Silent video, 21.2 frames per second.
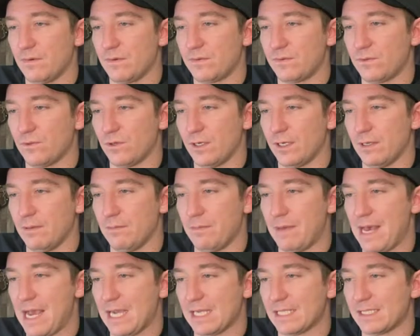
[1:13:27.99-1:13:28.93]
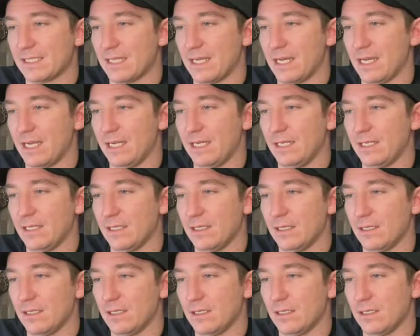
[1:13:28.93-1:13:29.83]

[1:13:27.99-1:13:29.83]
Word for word: front and backside